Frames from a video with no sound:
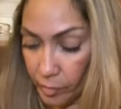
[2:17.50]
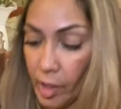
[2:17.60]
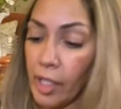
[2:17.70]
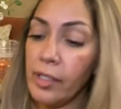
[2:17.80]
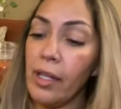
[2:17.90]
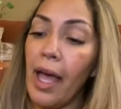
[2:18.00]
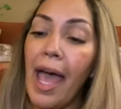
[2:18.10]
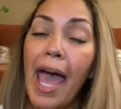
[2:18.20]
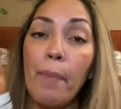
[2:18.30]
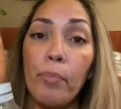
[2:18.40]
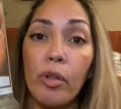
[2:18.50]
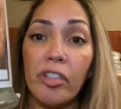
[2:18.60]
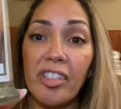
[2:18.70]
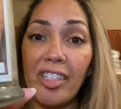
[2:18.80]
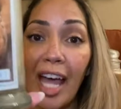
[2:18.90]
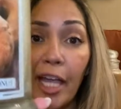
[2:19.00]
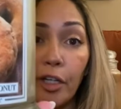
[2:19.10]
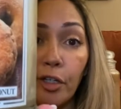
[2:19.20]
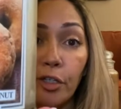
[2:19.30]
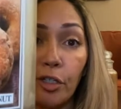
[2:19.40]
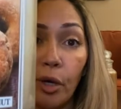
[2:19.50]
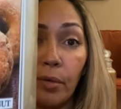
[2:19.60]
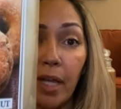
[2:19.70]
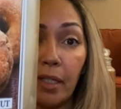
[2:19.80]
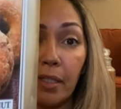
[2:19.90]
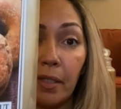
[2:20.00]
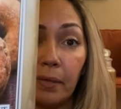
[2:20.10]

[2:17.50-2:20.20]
is the apple cider donut.